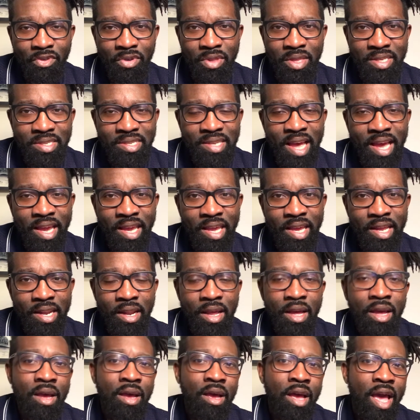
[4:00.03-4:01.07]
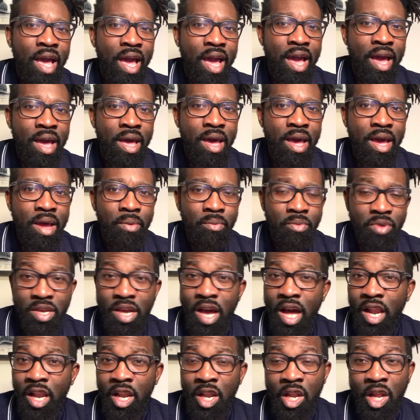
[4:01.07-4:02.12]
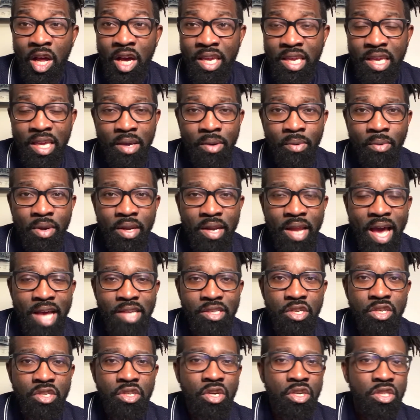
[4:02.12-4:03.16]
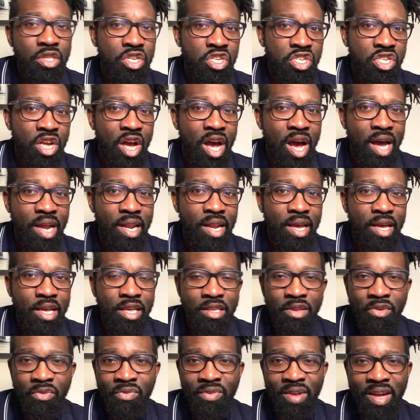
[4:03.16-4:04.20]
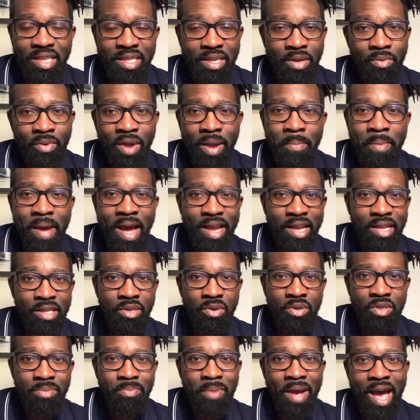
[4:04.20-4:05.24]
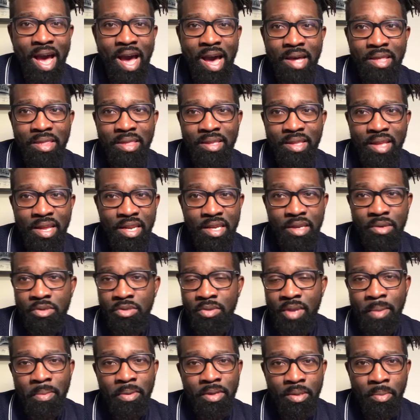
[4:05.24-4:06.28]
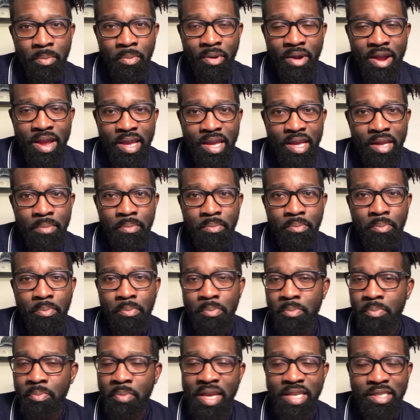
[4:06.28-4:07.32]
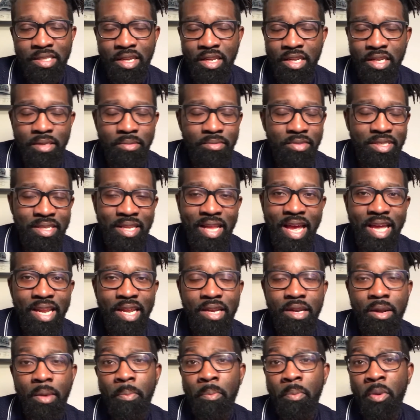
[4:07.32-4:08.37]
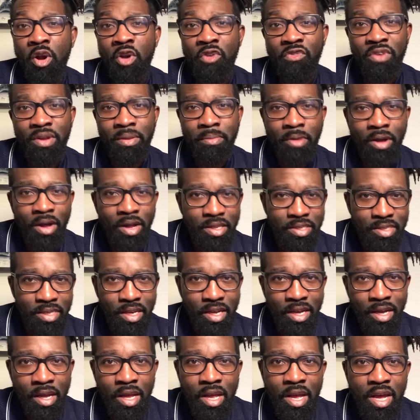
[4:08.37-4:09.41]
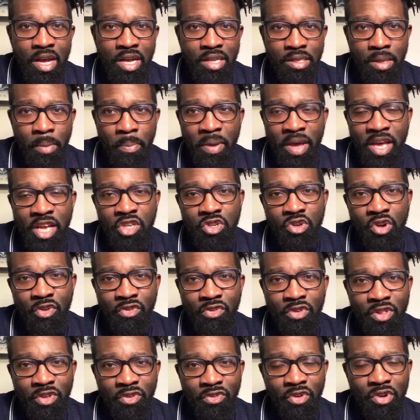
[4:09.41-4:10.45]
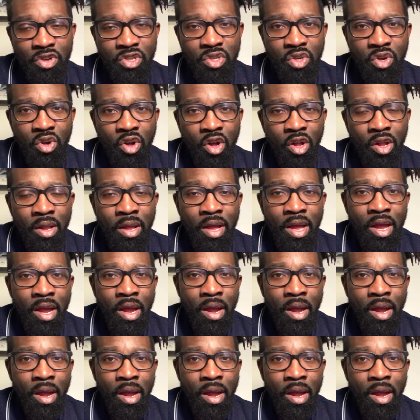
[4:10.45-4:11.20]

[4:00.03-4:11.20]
for the second. And we got lucky when Hazard took the shot, it deflected right back into his path, and then he was able to break and basically slide in a perfect ball to Pedro for the first goal.